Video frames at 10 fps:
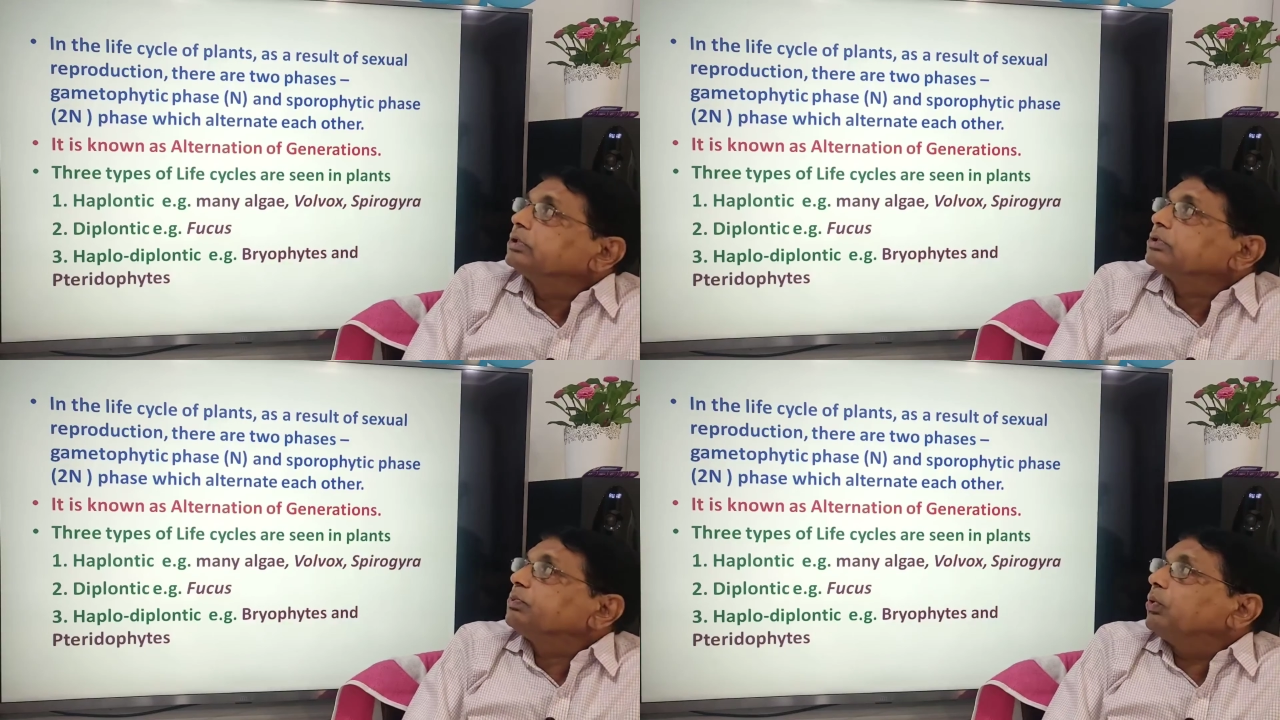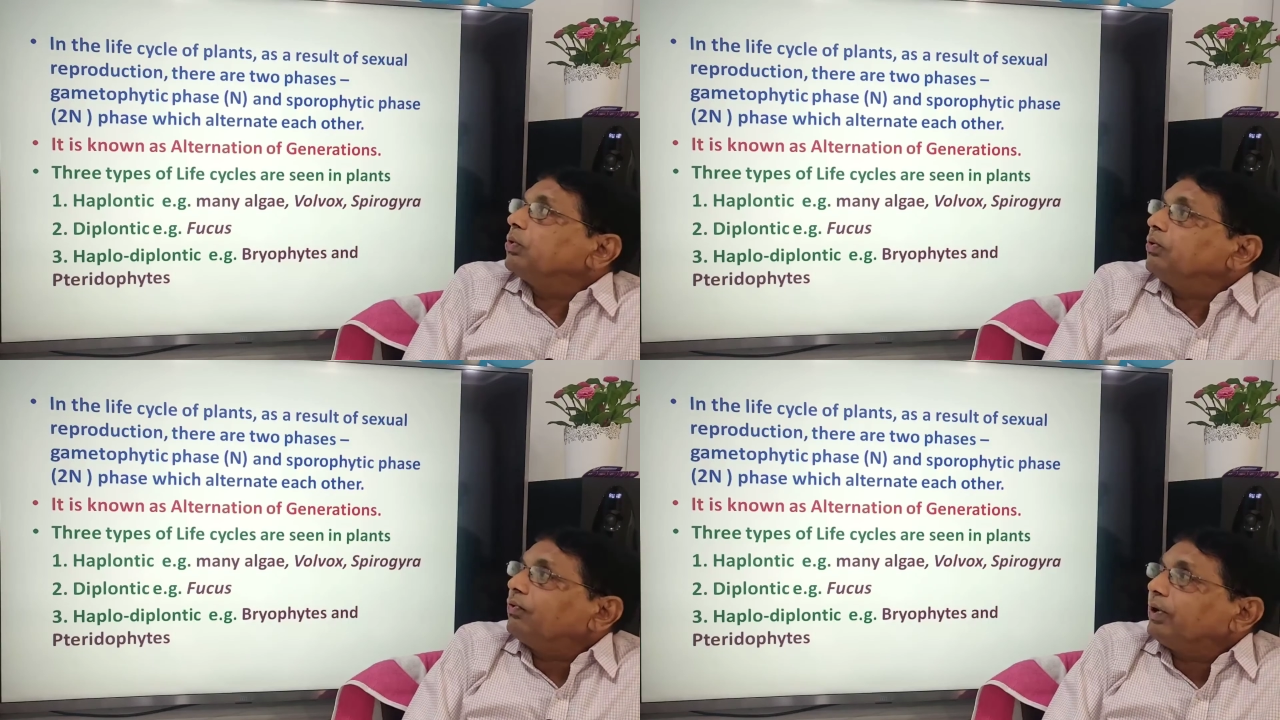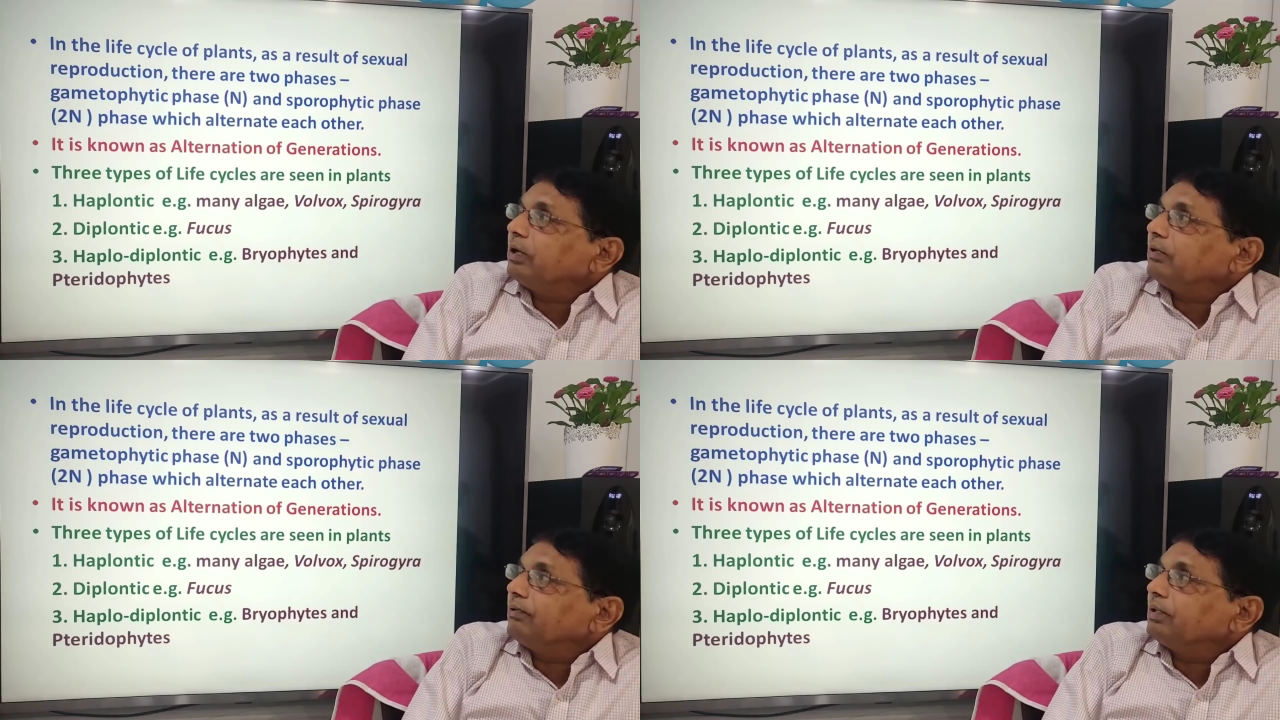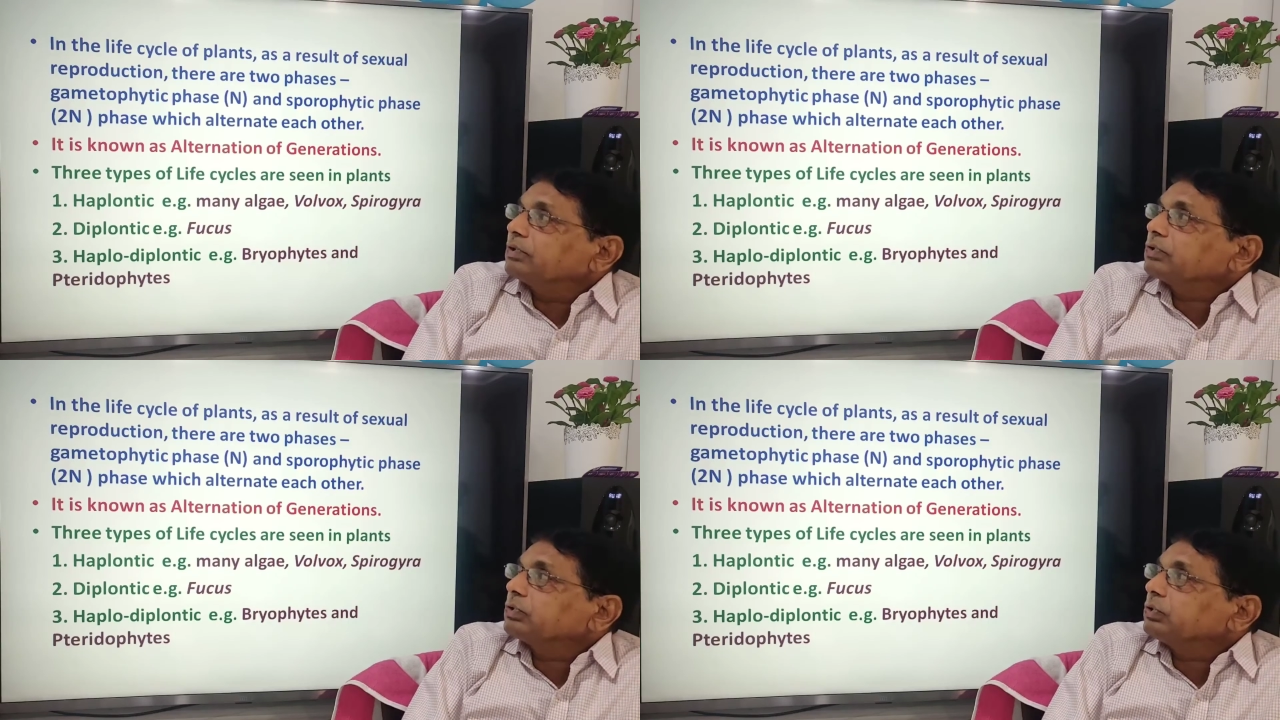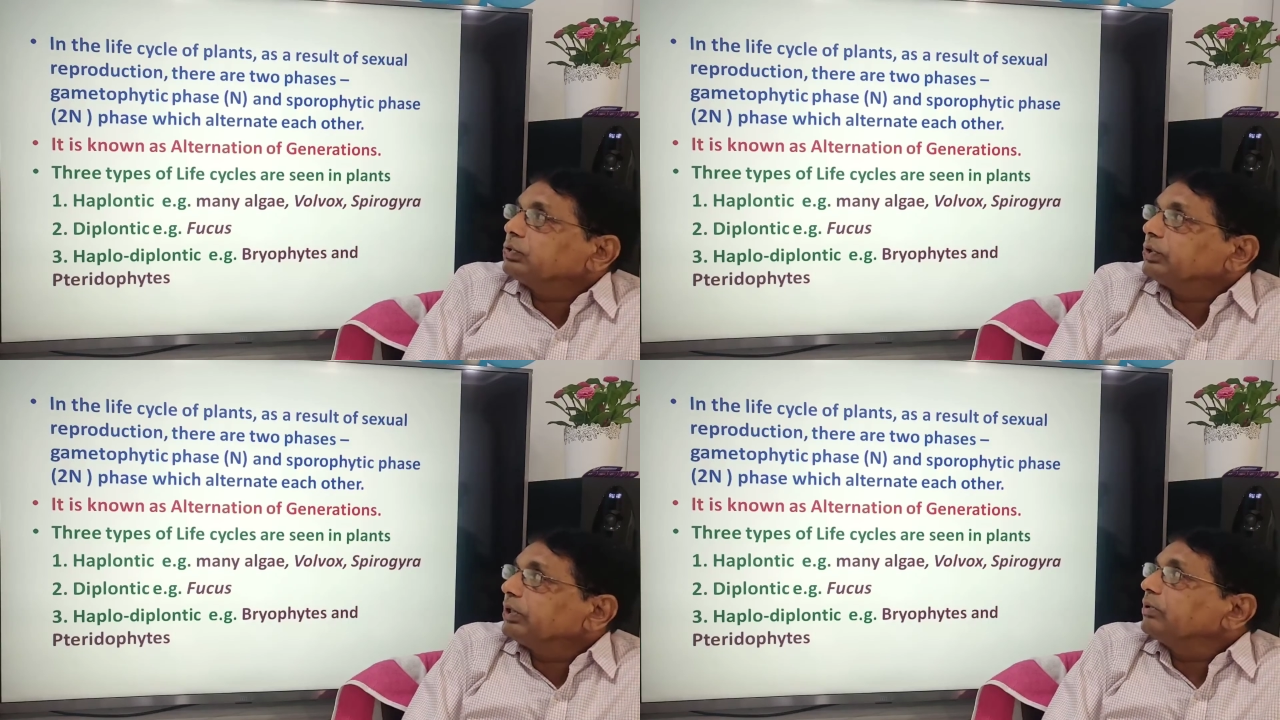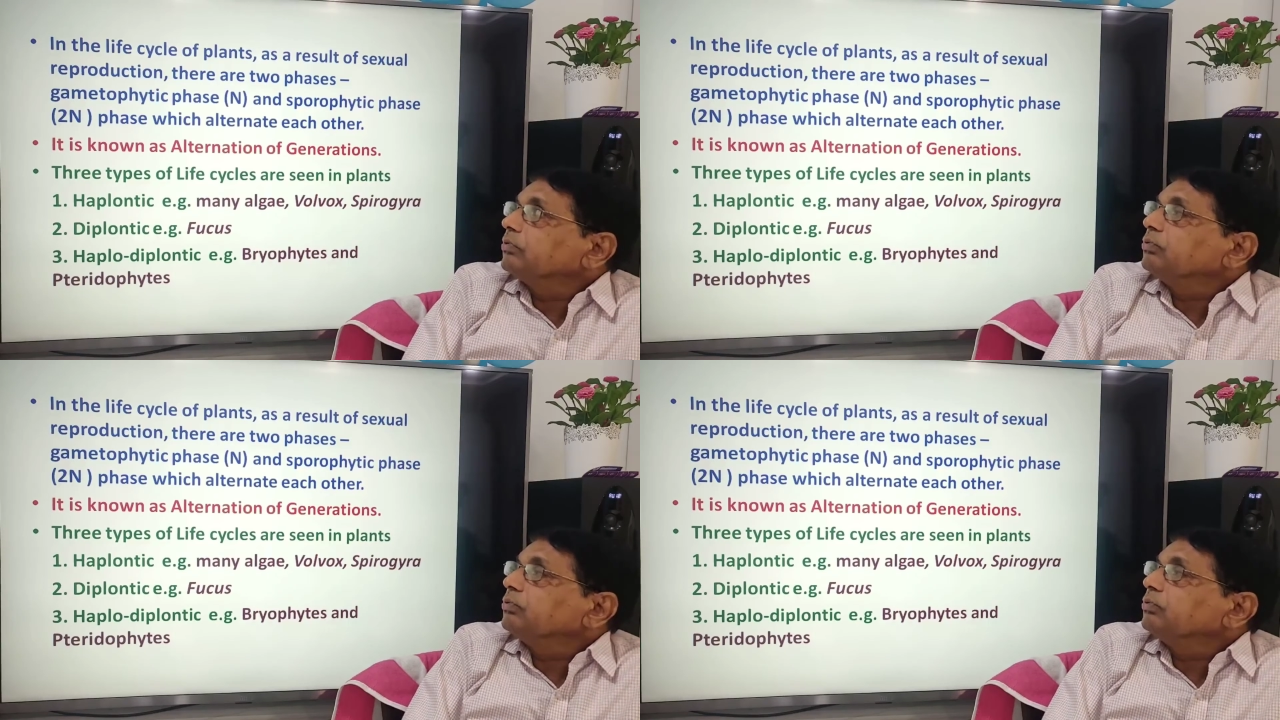sporophytic phase 2N,